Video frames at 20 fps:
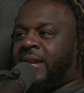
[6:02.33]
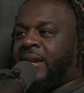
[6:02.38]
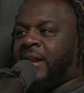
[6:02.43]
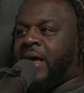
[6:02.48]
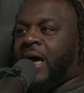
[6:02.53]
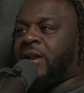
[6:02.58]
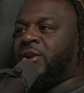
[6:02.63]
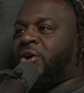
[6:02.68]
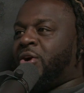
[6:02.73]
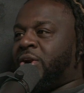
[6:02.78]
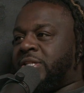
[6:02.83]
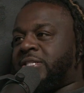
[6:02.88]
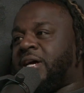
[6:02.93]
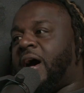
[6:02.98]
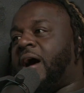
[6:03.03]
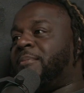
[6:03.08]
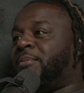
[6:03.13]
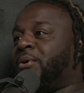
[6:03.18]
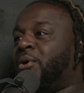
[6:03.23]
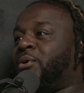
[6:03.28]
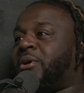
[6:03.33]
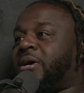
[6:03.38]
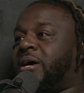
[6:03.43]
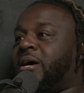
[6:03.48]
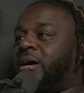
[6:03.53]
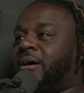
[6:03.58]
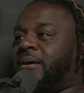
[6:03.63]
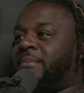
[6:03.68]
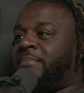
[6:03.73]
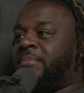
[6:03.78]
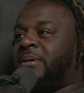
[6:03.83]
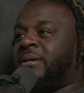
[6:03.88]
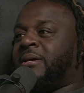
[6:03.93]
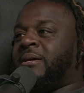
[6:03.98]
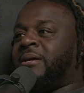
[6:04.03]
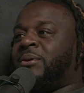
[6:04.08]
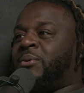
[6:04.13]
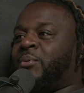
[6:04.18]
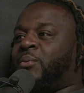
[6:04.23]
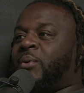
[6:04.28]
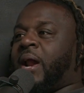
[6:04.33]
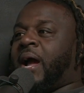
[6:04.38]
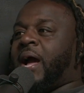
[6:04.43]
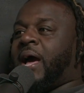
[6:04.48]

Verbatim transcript: I know the time gonna come when I